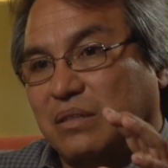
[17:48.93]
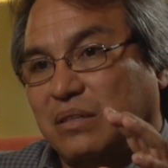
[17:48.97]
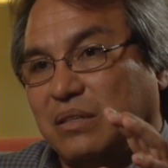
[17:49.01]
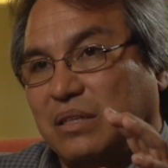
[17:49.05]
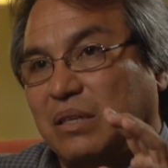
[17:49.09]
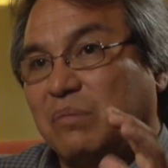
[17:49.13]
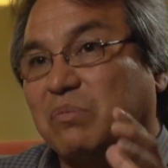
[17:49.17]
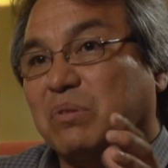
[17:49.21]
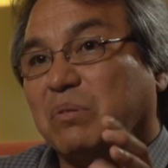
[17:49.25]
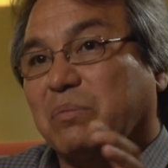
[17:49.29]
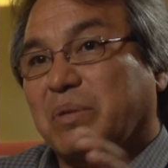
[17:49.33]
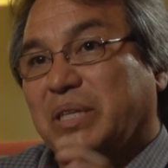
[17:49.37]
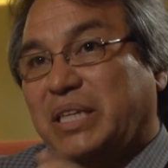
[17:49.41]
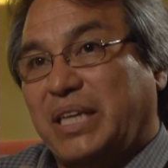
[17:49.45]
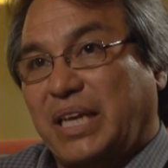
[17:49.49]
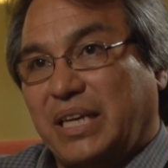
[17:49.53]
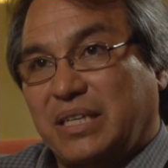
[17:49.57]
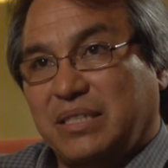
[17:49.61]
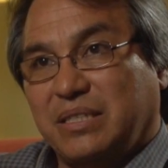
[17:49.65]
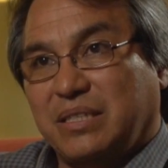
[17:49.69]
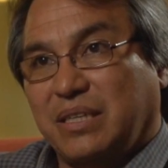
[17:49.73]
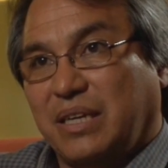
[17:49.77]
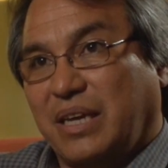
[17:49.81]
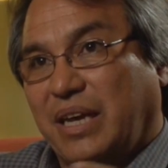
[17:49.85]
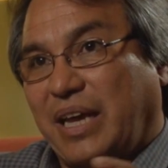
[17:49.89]

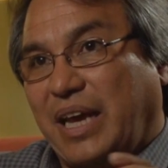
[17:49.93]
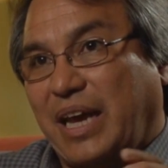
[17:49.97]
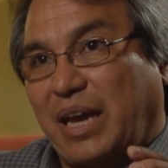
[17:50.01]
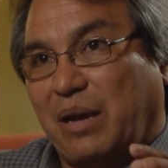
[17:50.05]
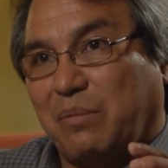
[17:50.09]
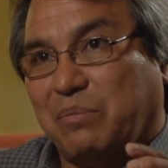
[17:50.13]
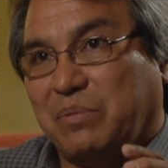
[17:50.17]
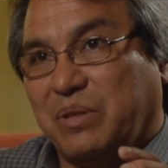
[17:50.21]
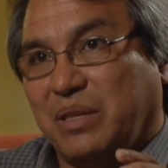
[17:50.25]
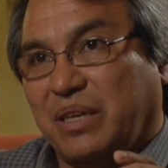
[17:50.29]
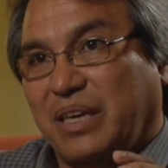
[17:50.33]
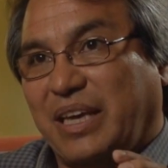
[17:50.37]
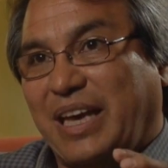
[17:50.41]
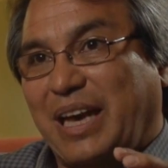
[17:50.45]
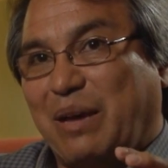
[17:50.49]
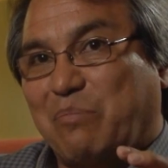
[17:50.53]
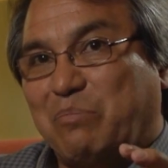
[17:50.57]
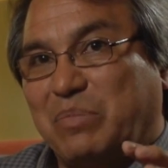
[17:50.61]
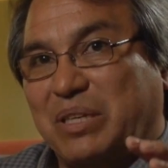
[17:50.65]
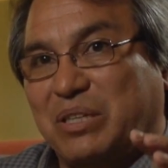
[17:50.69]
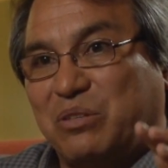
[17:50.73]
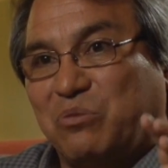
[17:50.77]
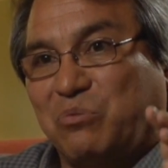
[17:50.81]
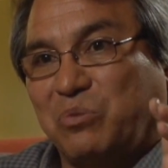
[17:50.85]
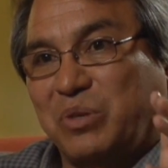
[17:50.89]
implementation gap, the gap
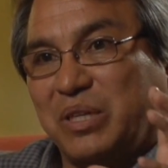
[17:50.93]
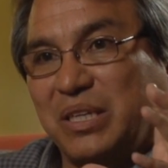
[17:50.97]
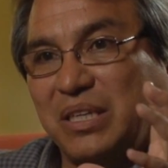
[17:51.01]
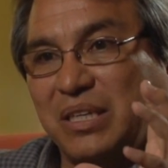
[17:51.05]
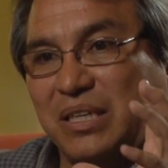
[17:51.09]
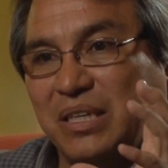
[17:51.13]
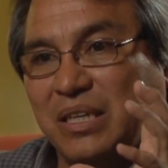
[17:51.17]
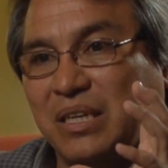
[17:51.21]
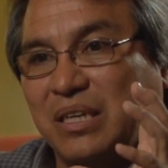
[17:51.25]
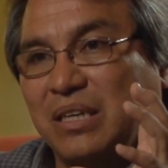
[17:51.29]
between